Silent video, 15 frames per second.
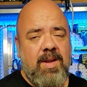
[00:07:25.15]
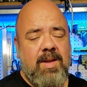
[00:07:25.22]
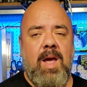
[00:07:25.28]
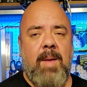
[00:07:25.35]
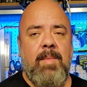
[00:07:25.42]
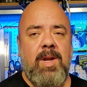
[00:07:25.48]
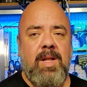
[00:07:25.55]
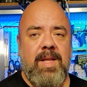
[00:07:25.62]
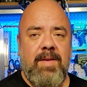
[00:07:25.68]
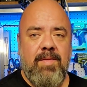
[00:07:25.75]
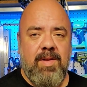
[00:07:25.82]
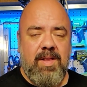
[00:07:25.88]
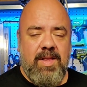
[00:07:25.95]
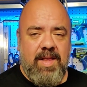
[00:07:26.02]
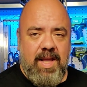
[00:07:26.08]
I'm going to leave a
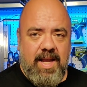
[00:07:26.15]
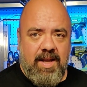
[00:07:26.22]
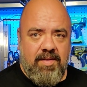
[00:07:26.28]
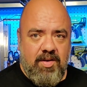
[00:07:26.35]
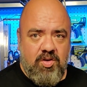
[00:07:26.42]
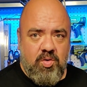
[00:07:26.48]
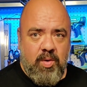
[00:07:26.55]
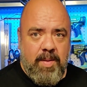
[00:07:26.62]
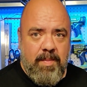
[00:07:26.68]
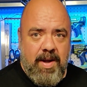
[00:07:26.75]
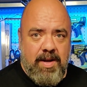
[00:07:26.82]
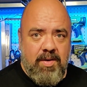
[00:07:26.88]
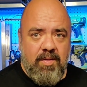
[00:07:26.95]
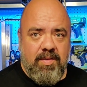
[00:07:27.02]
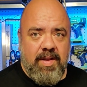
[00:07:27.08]
link to join my
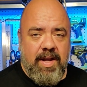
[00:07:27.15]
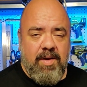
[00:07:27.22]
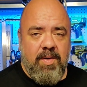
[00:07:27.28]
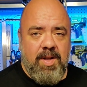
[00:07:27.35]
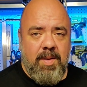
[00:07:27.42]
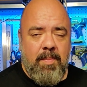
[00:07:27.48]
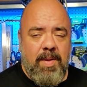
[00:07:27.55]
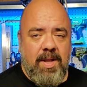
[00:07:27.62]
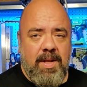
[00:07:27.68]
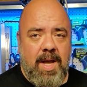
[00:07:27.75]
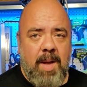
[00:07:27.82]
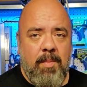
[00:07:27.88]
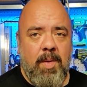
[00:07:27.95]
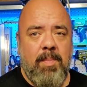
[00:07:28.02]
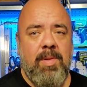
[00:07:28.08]
newsletter in the pinned
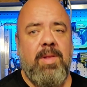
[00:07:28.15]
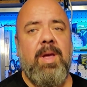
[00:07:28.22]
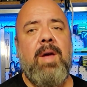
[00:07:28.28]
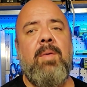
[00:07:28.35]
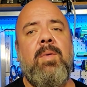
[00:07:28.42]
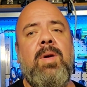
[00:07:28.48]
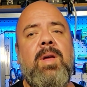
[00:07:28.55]
comment below.